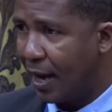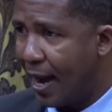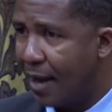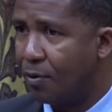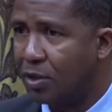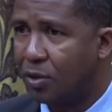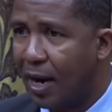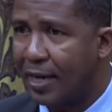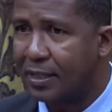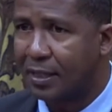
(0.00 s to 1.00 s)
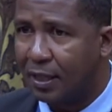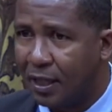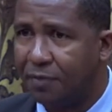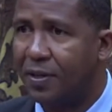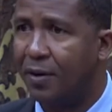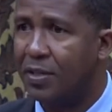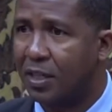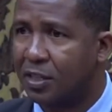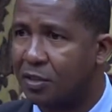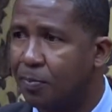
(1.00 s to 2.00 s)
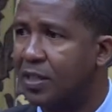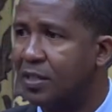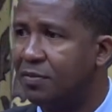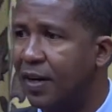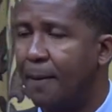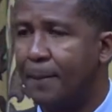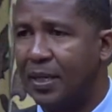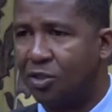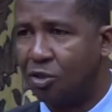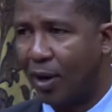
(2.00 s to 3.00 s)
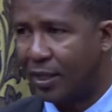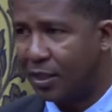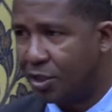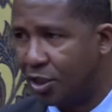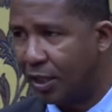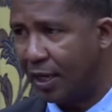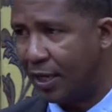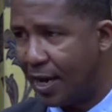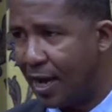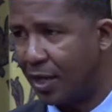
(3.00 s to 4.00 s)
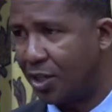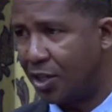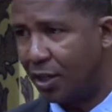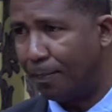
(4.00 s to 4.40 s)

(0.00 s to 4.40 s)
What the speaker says: I want to ask if there is a sports development strategy and action